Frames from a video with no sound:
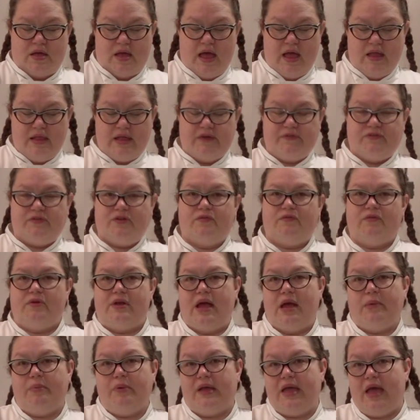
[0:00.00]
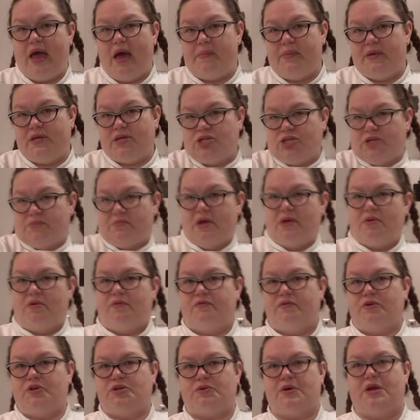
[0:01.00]
a leftover Napa cabbage in my
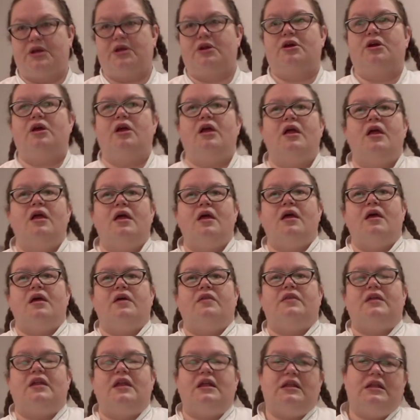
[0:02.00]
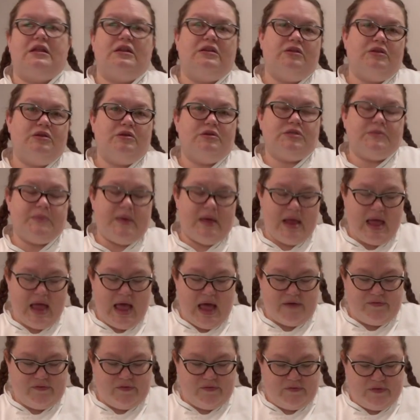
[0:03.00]
refrigerator that I needed to use about
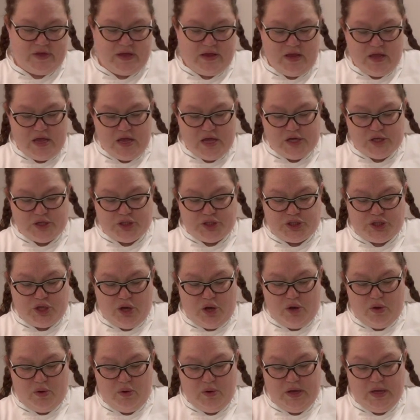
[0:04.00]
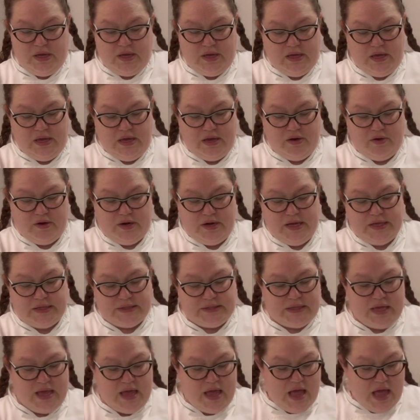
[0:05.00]
half of it, so here it
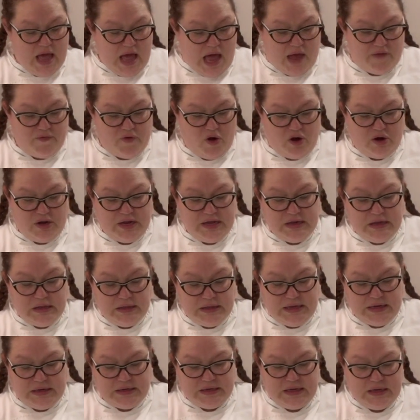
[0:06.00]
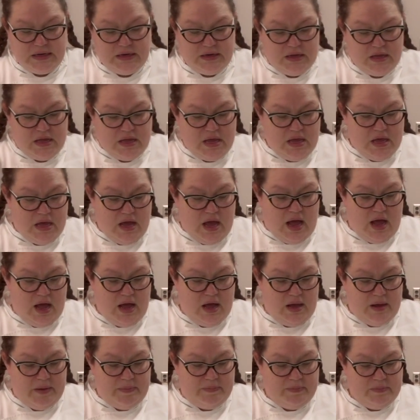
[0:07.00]
is. I've already cleaned it,
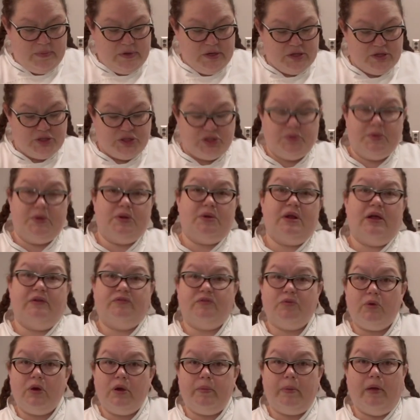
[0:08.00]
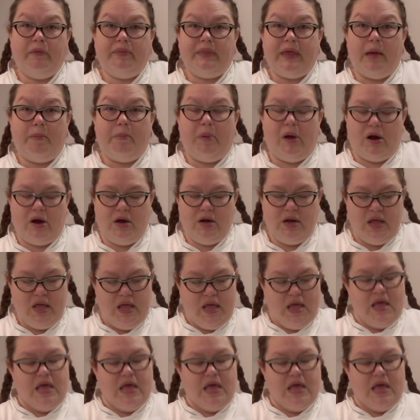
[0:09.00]
so we don't have to worry about that part.